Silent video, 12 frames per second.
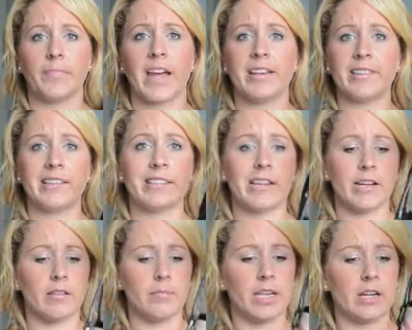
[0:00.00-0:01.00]
As I said at
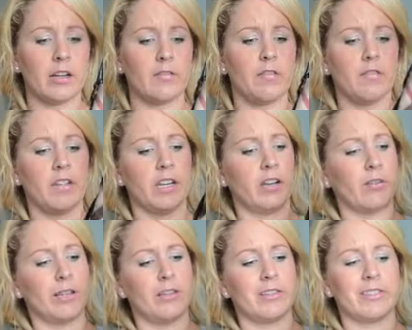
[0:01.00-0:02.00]
the beginning of the video,
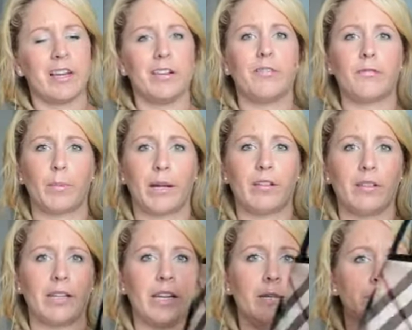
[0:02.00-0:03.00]
it looks kind of
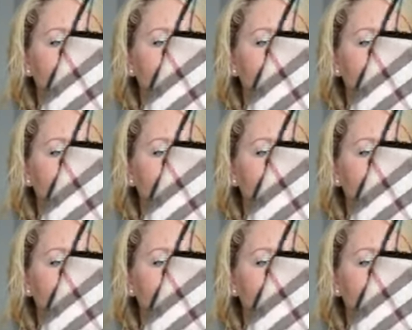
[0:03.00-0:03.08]
wrinkly.